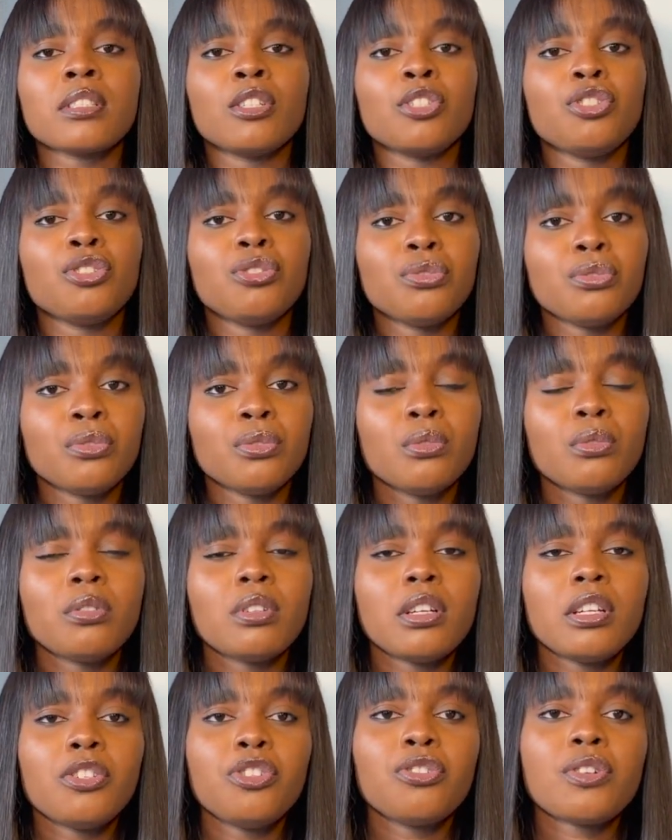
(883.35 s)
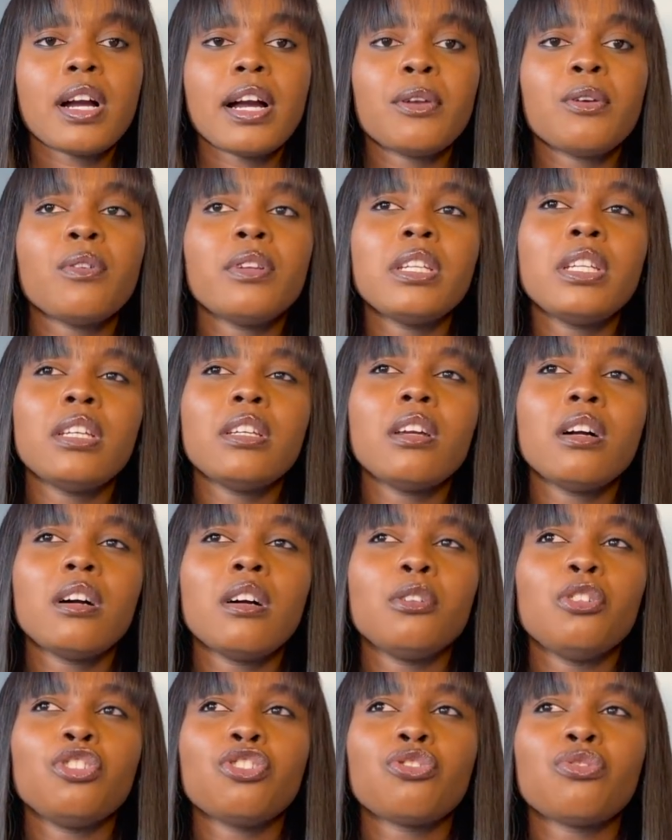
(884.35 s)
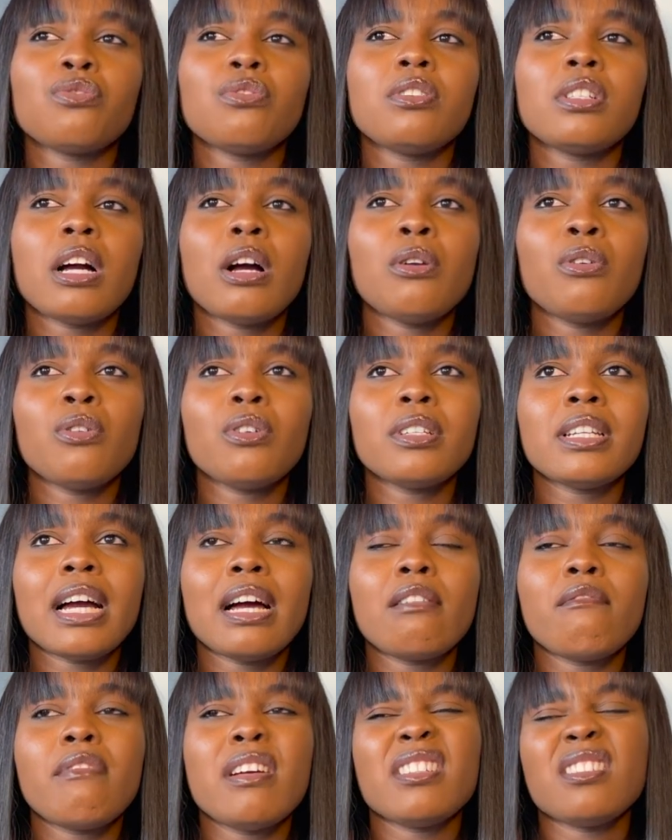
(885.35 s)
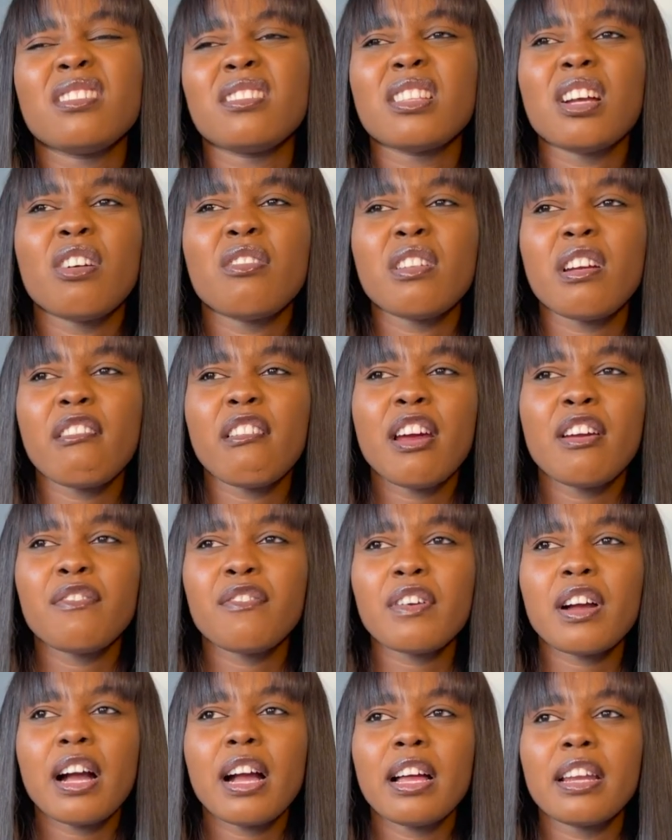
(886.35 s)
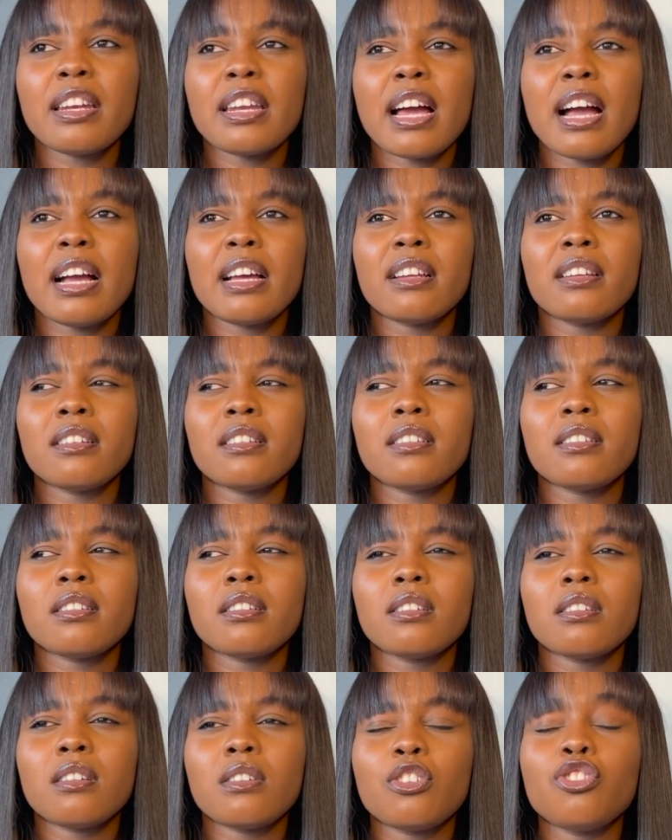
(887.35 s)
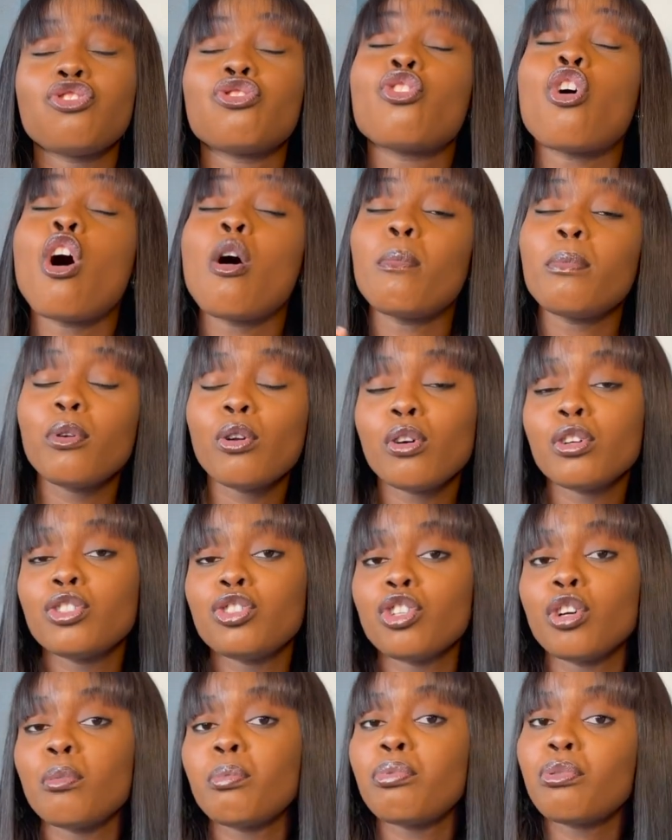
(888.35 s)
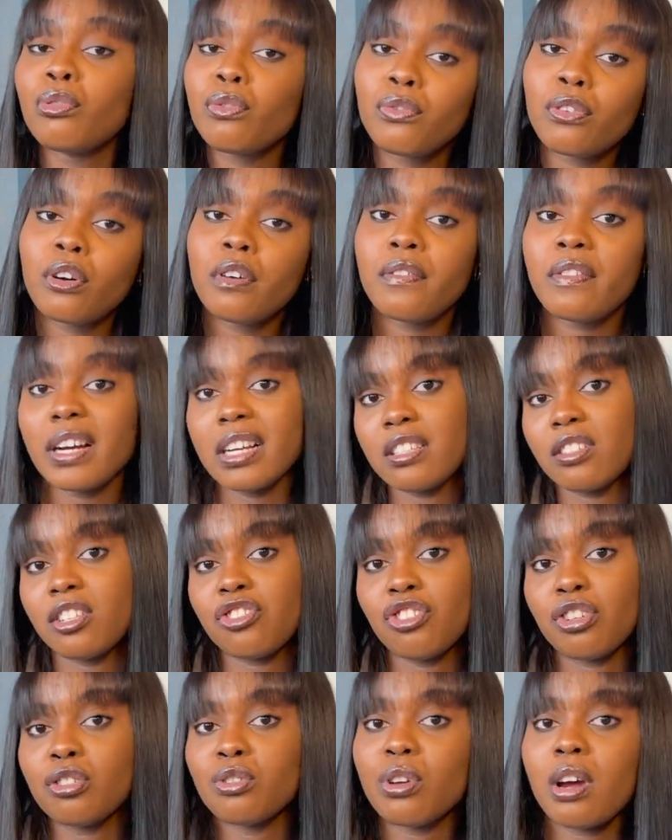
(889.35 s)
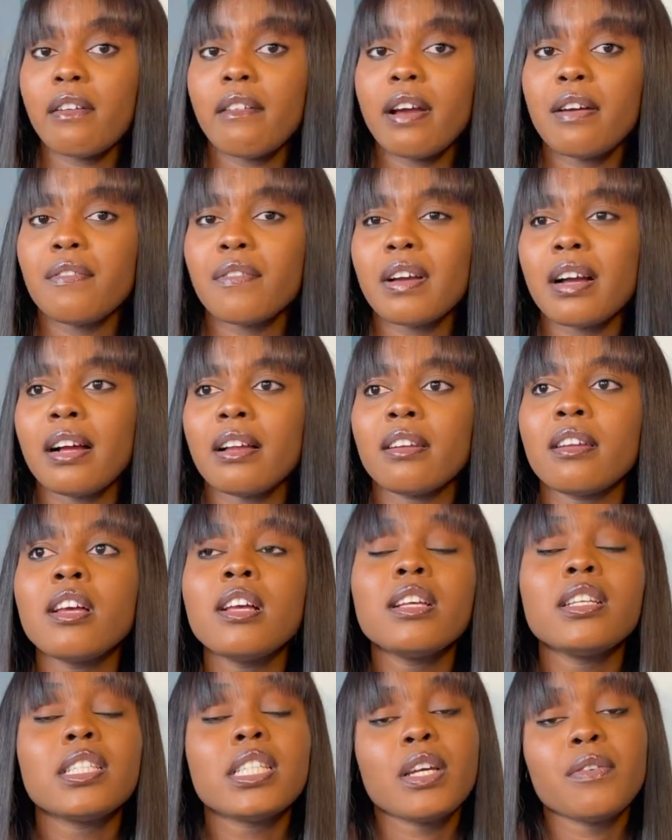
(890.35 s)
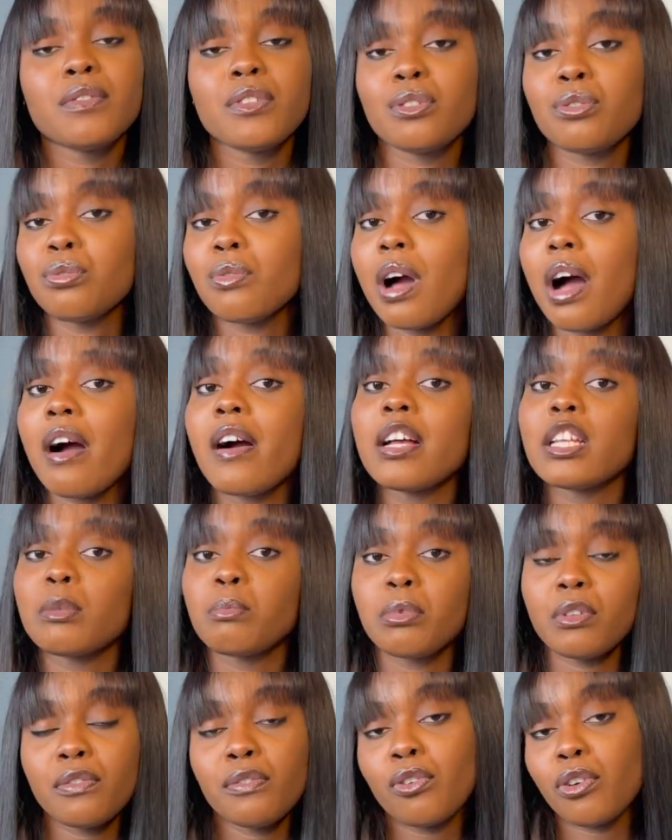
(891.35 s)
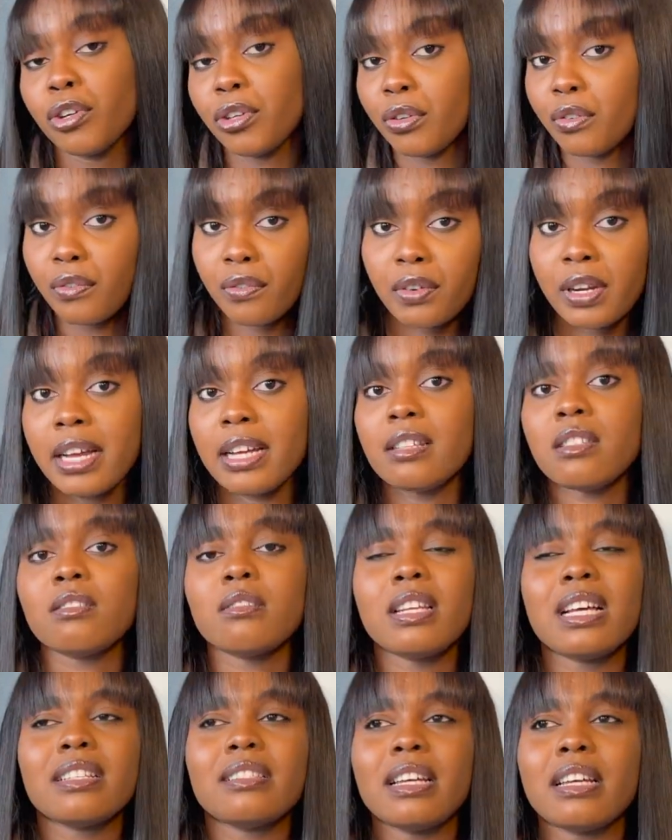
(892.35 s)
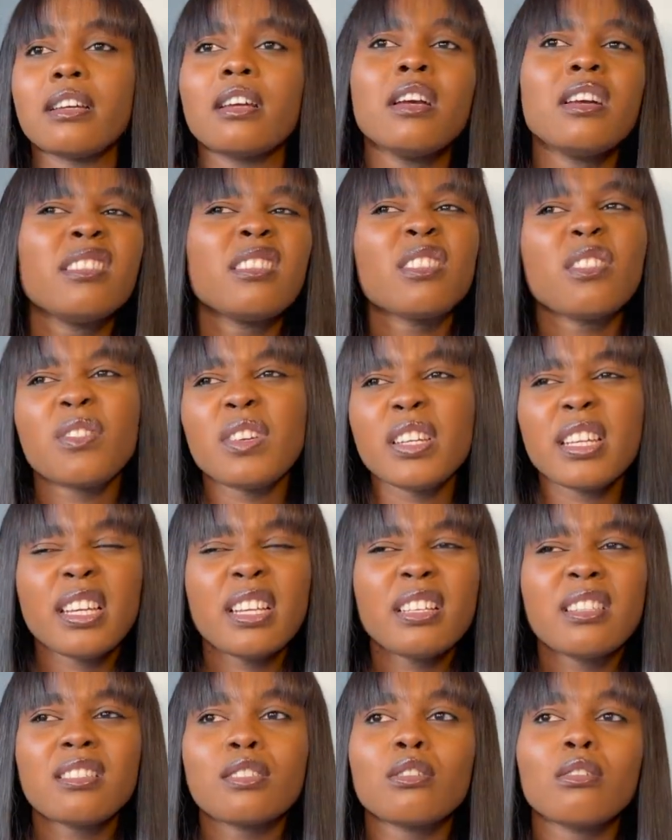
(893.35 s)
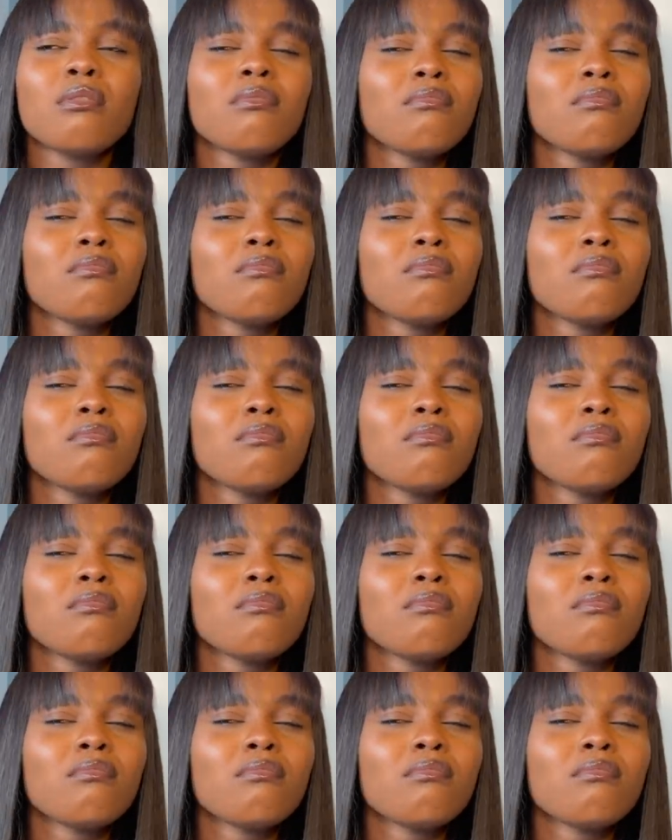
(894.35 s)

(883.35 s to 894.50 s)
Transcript: you you can only uh, you should download and register on ArriveCAN and you should upload your proof of vaccination to ArriveCAN 72 hours before your flight. So that's like three days